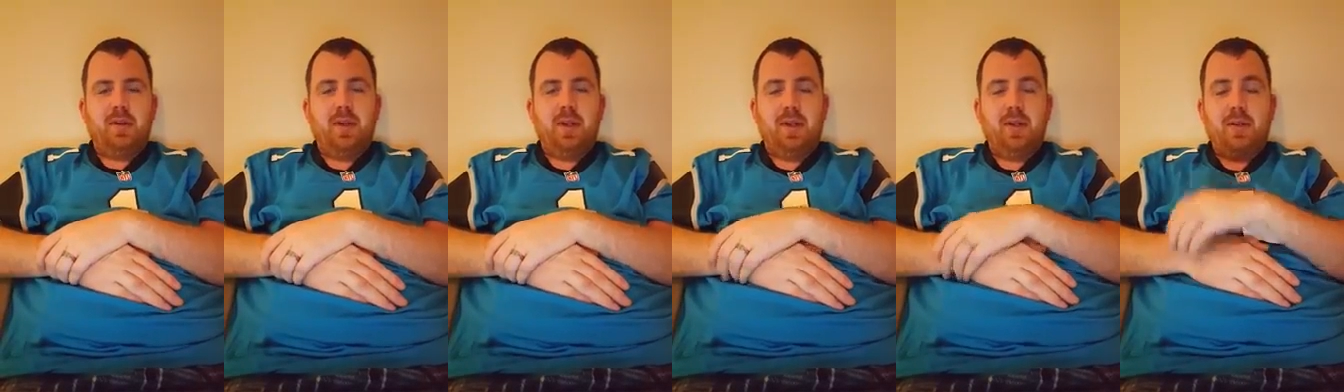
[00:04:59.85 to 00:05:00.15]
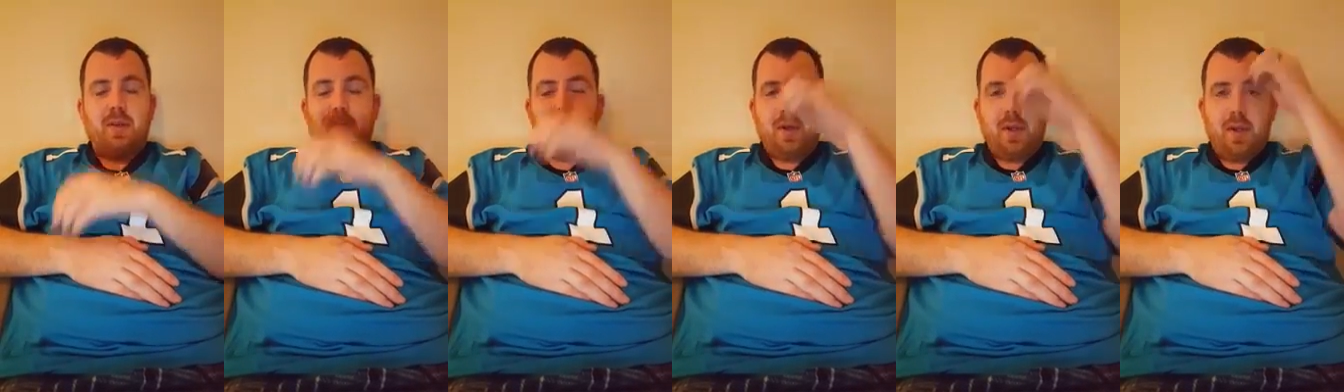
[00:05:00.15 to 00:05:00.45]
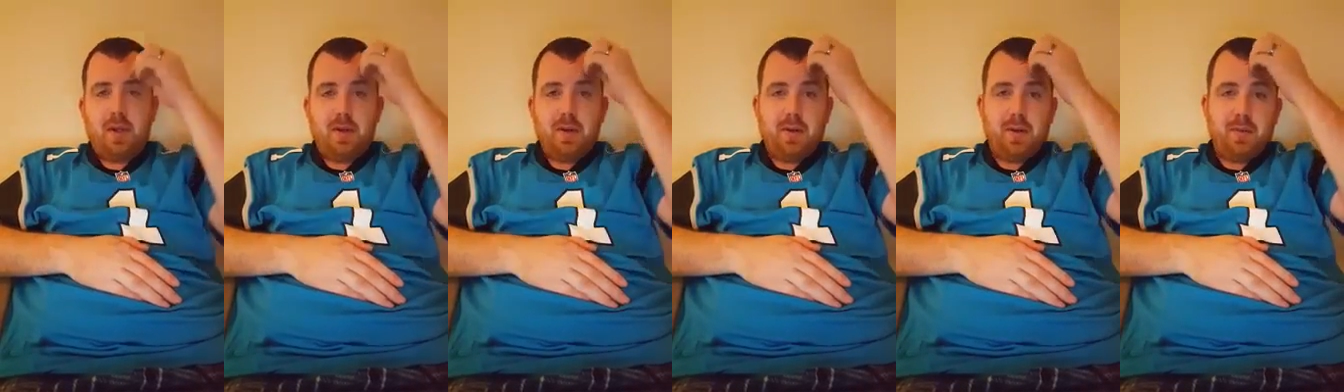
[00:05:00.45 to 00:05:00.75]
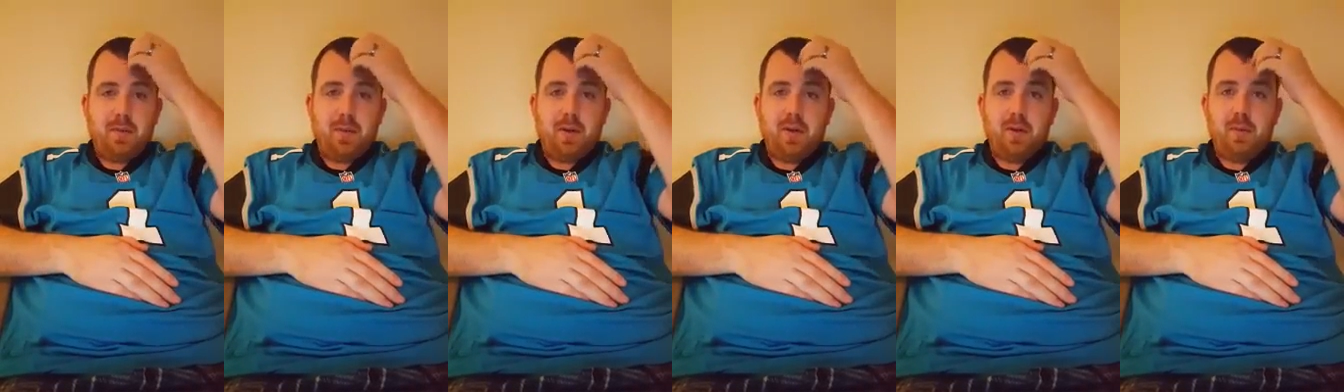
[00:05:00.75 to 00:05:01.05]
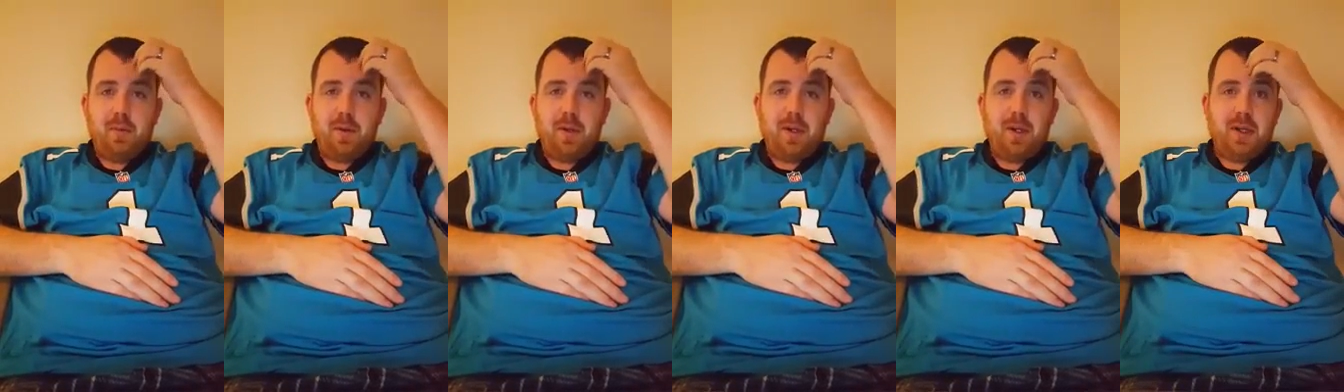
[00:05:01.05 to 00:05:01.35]
that 20 years have gone
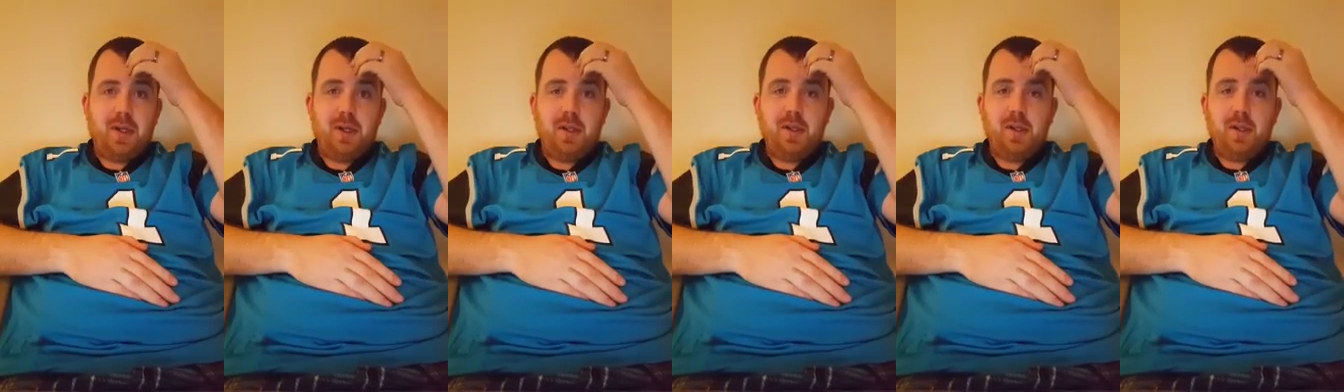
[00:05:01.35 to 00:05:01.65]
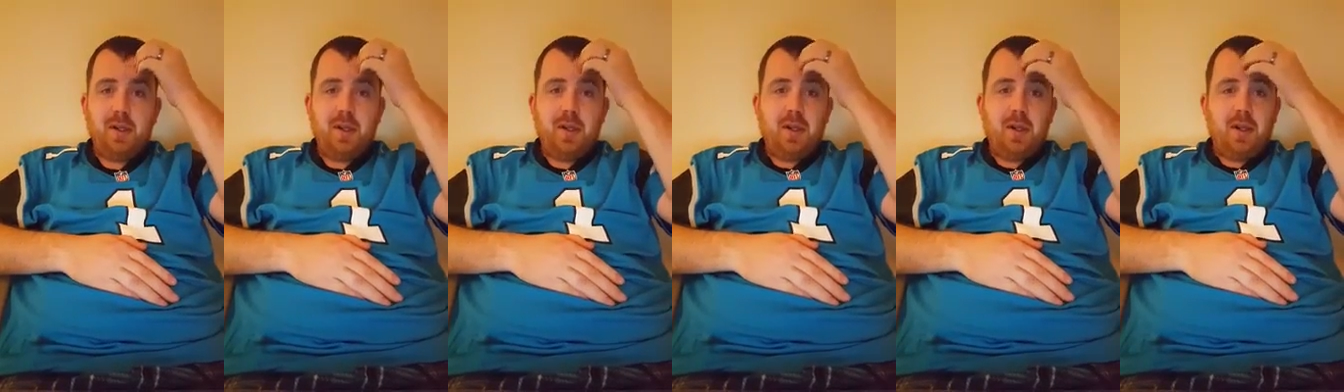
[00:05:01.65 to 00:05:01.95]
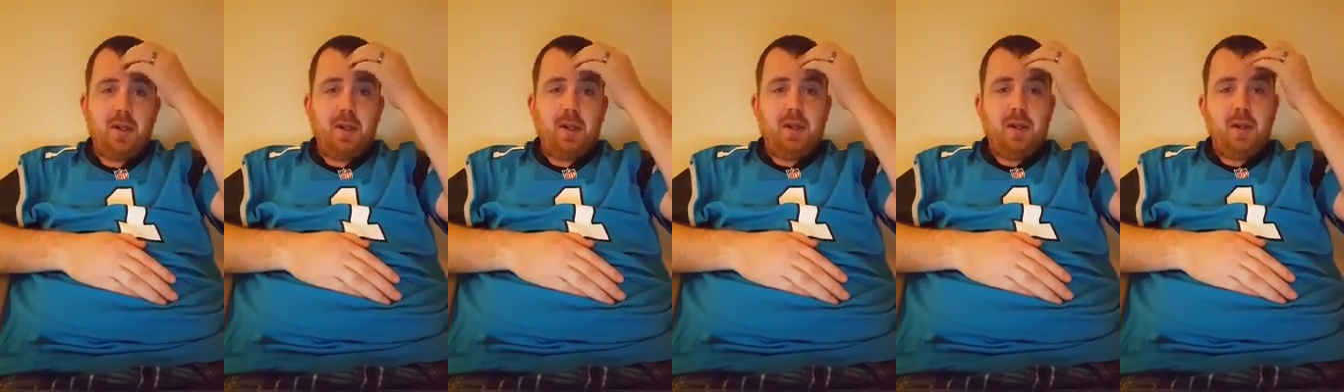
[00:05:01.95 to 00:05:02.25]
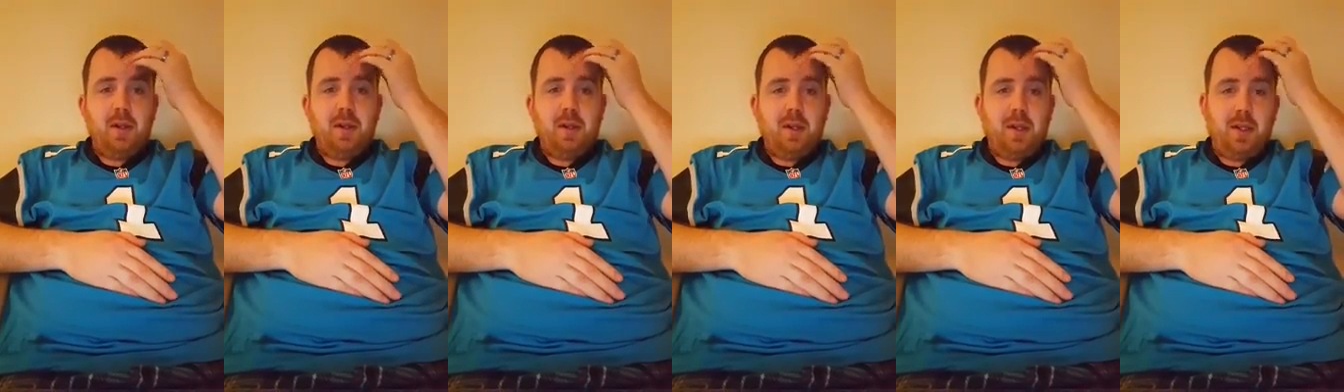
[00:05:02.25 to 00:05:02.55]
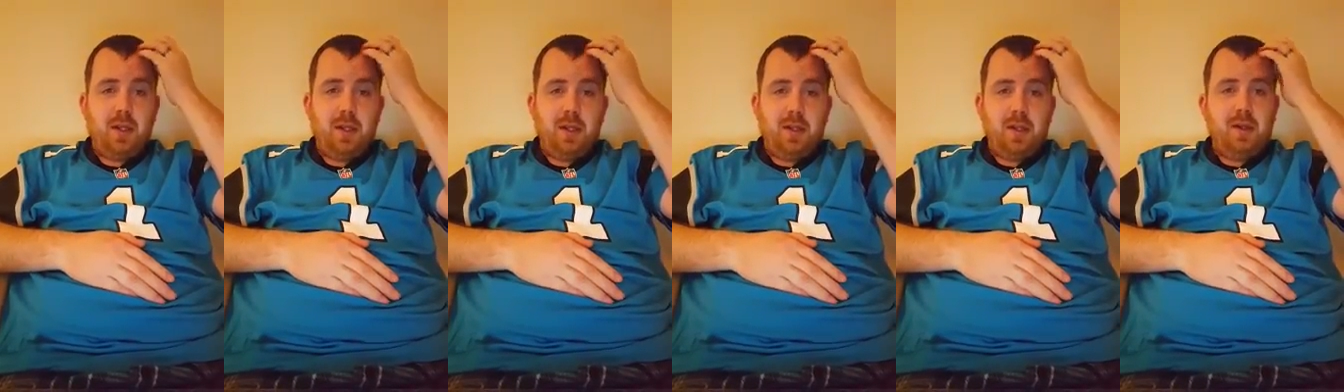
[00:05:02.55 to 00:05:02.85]
by,
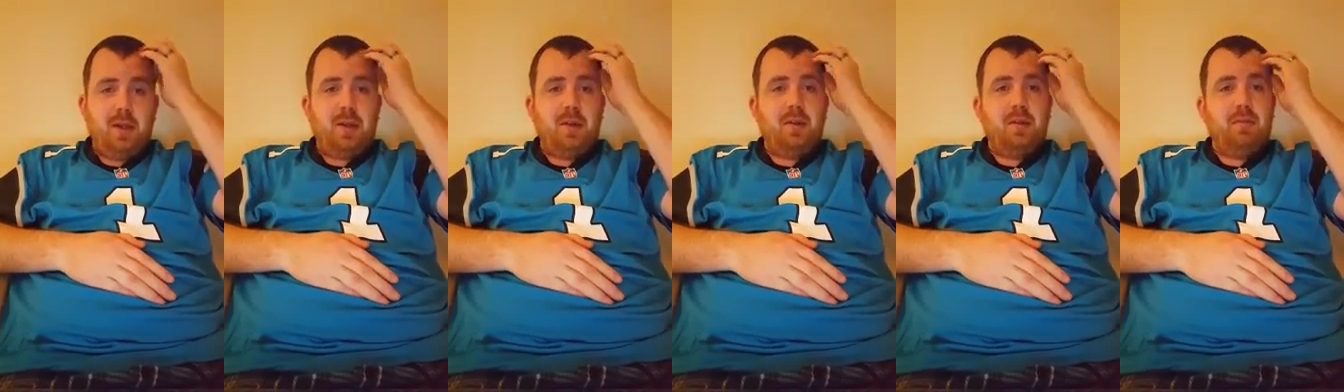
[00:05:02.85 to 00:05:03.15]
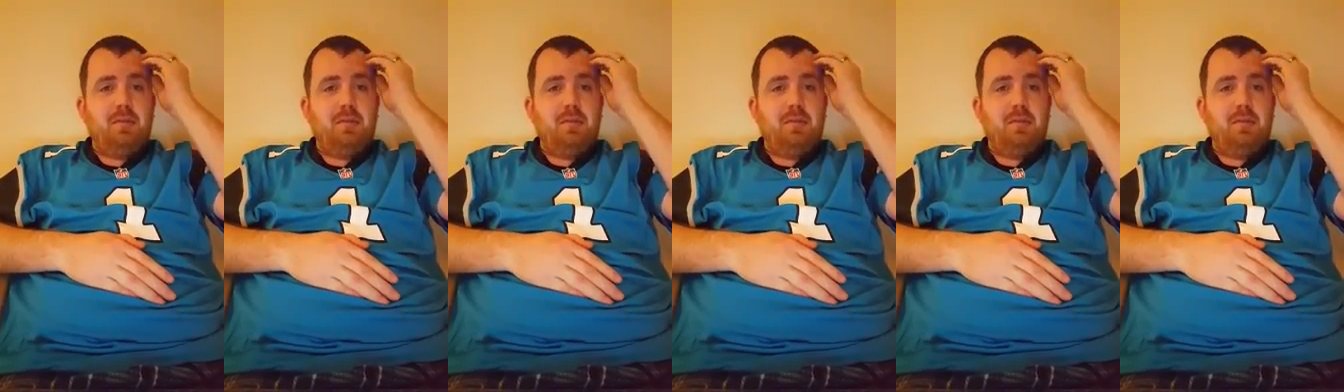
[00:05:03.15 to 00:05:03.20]
he